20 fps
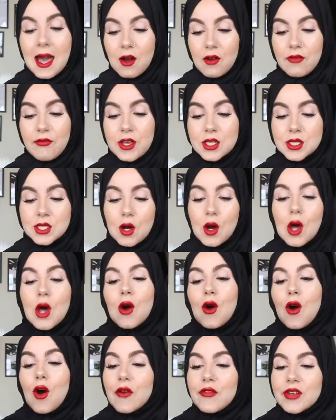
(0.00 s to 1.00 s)
outfit. So
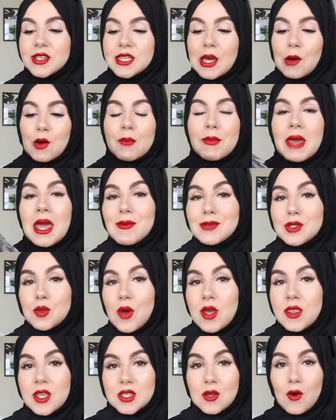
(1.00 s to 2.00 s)
obviously I wouldn't be able to
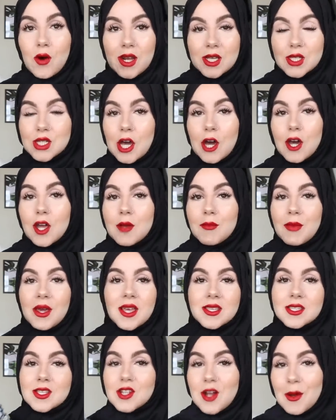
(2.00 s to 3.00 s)
wear this on its own
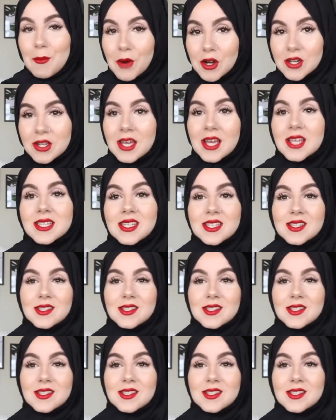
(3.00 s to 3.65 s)
because it's not modest,